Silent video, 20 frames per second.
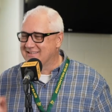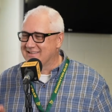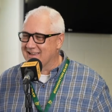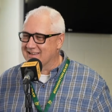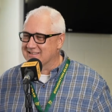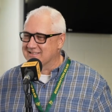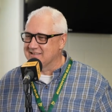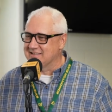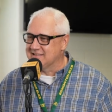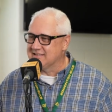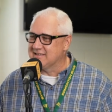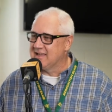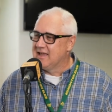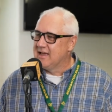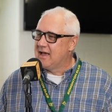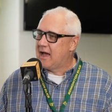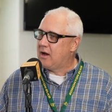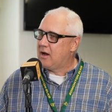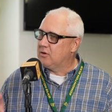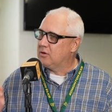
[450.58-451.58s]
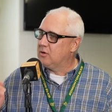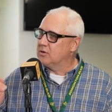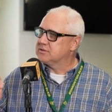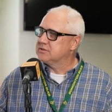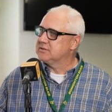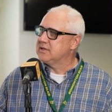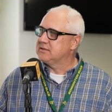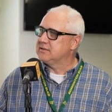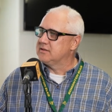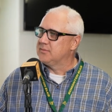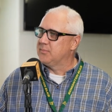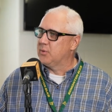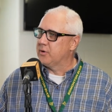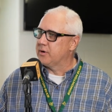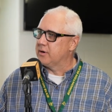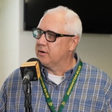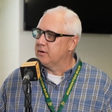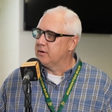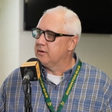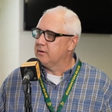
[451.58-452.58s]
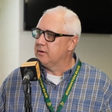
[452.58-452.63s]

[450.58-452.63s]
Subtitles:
Texas. Mm-hmm. How close is that to the border?